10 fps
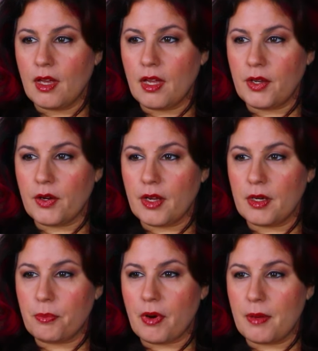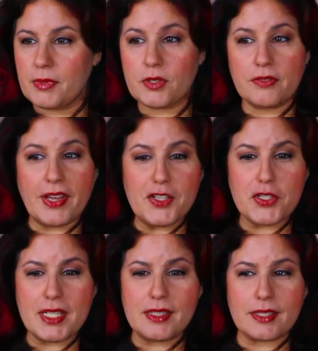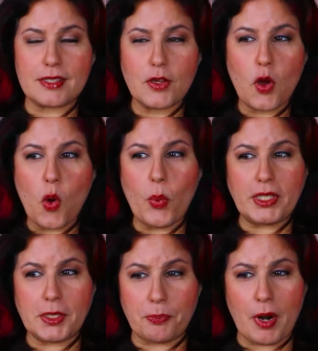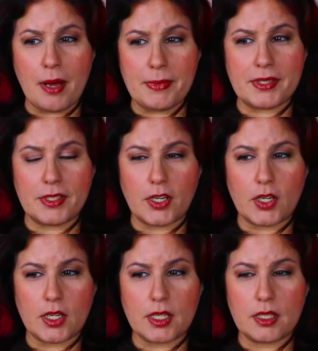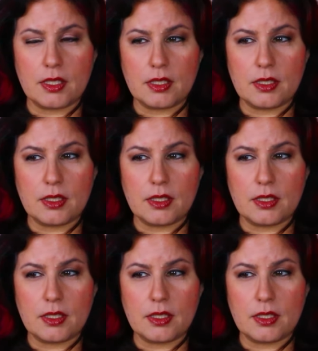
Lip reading: And you're gonna promise her vengeance? What you promising her?